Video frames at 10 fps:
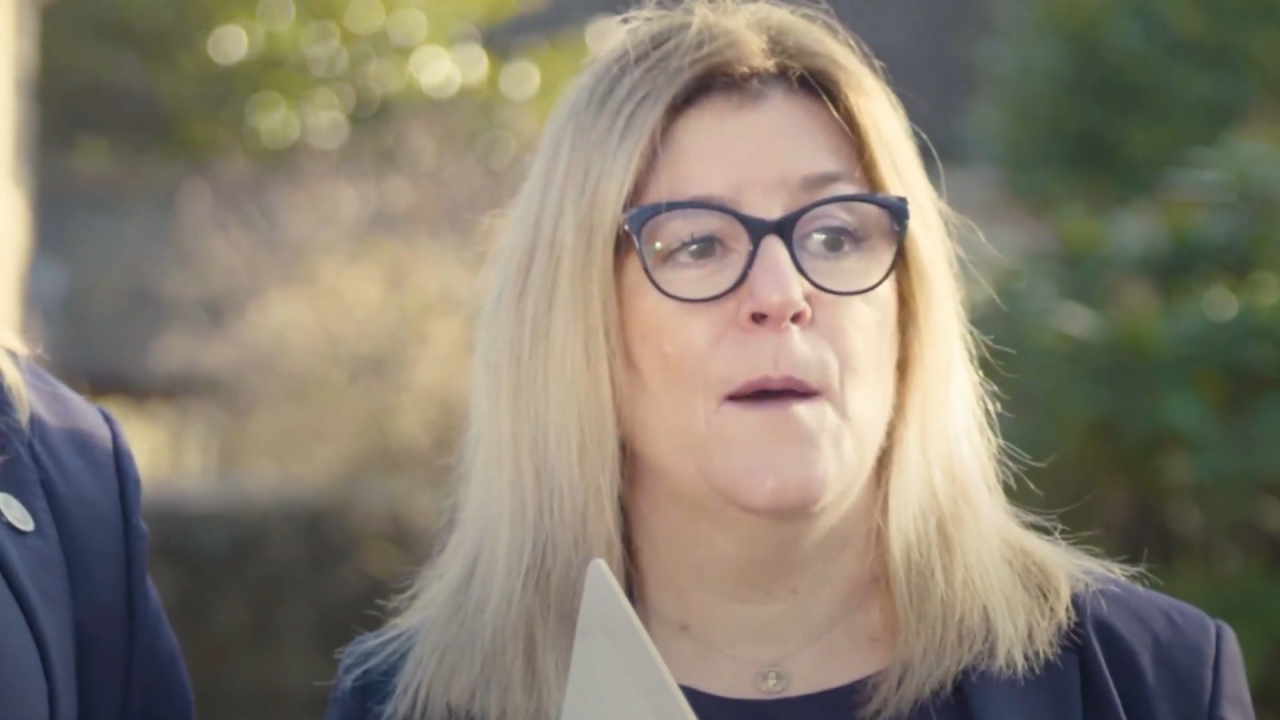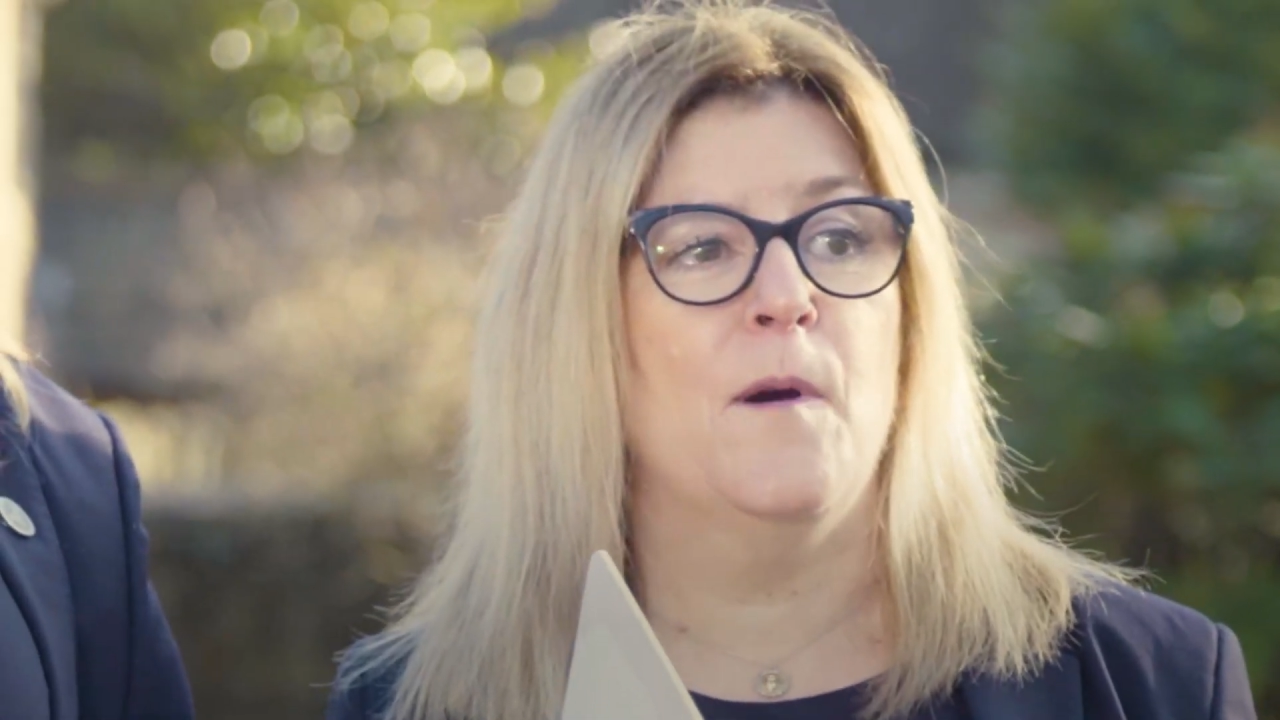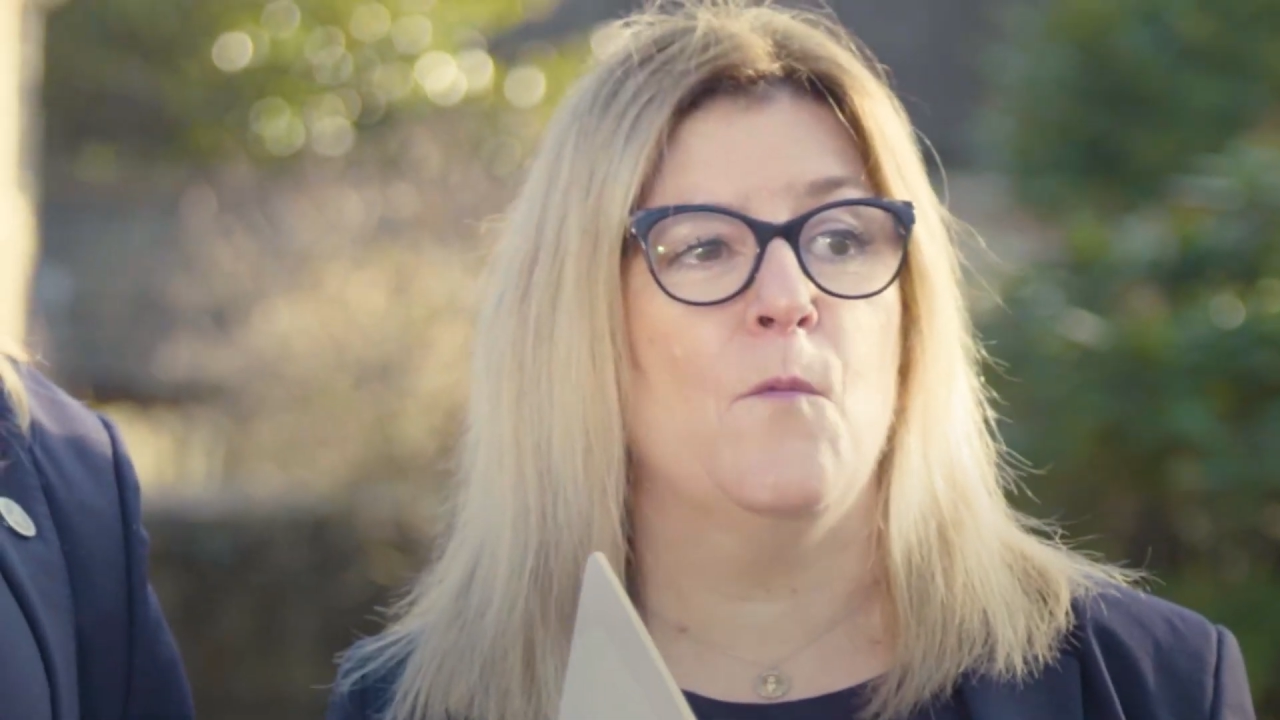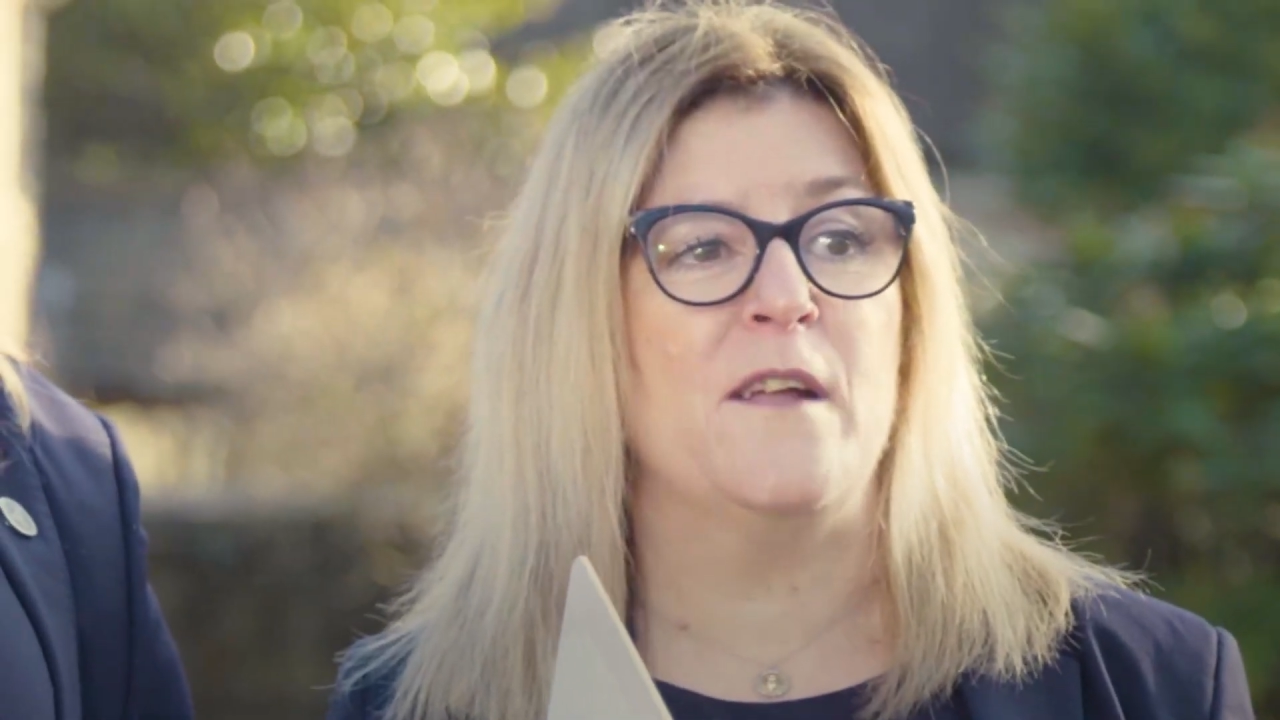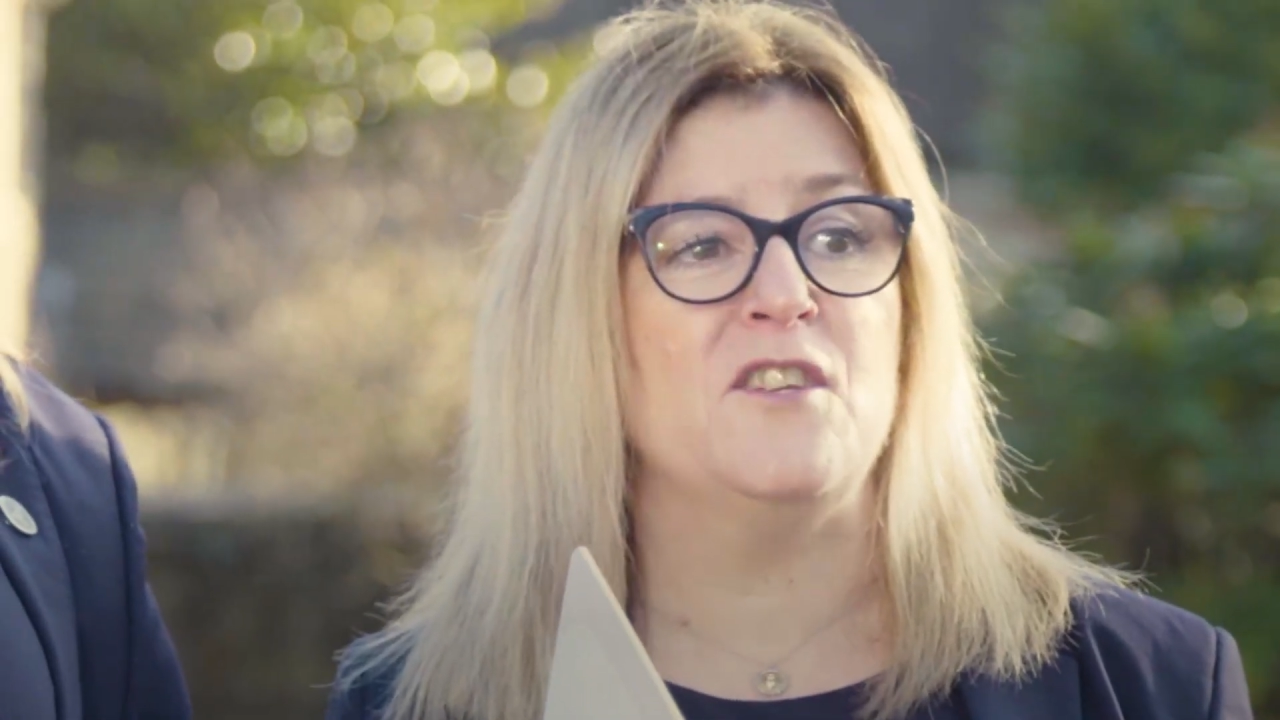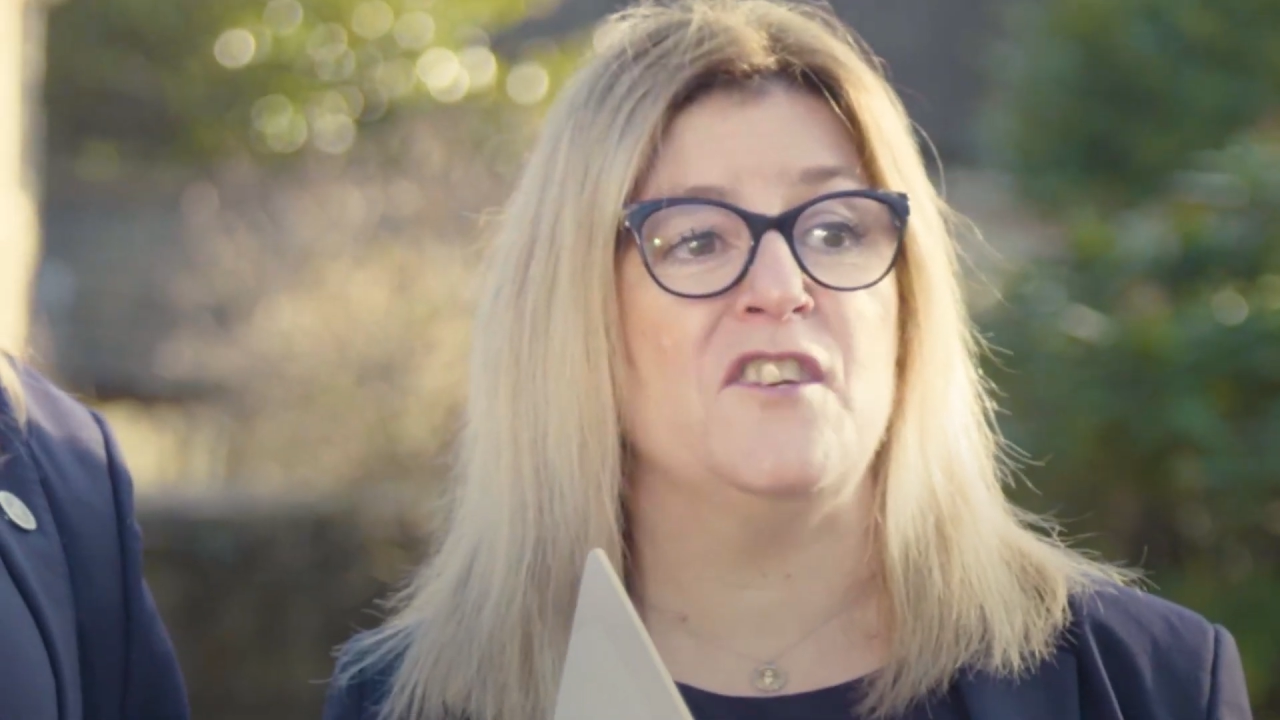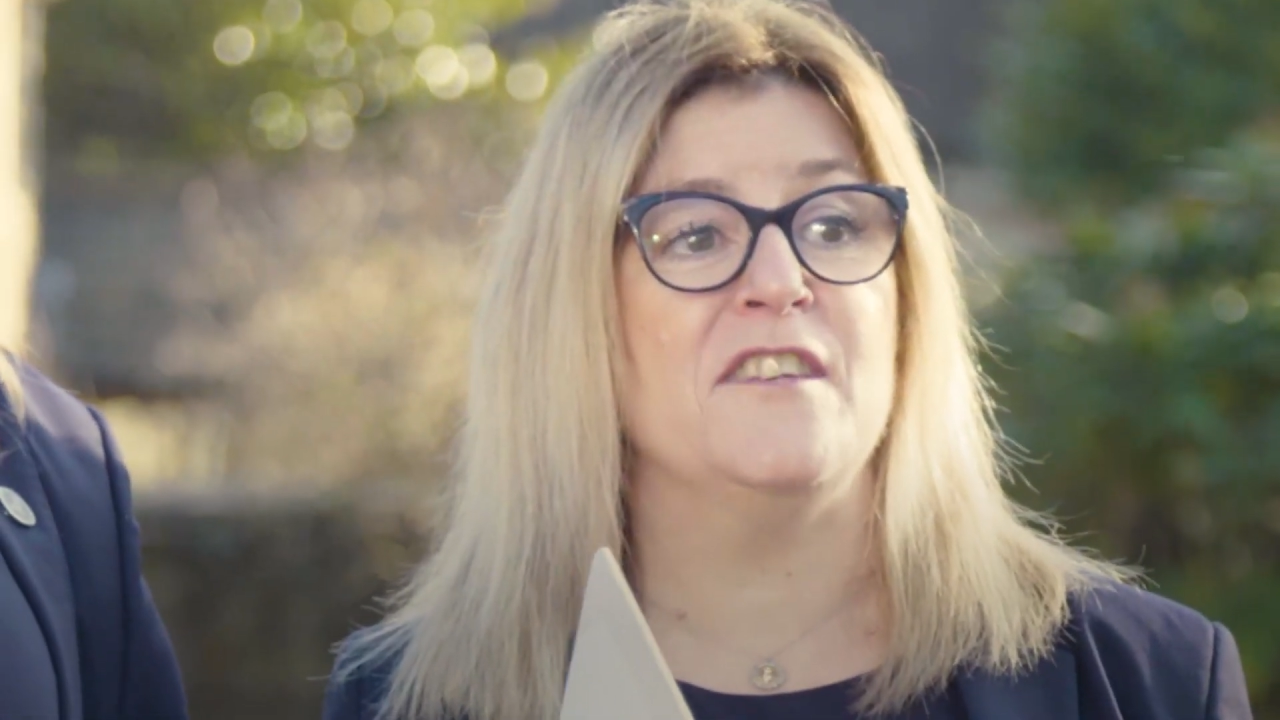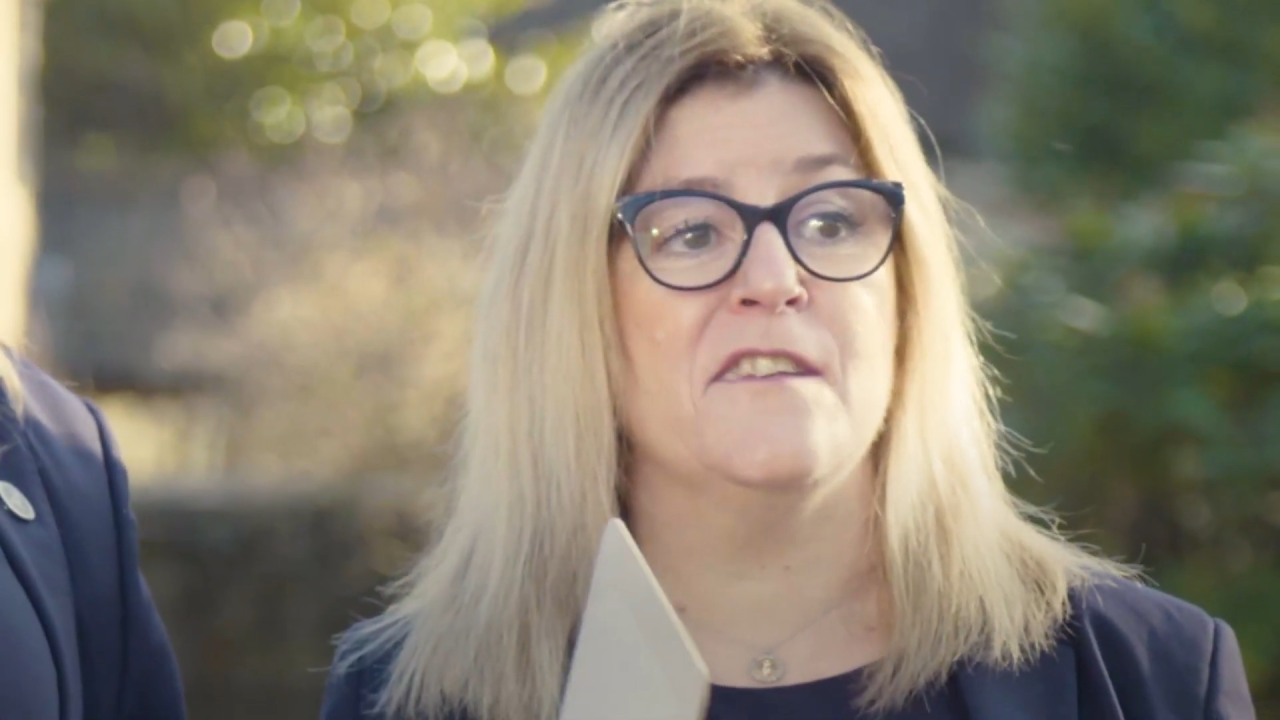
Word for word: but when she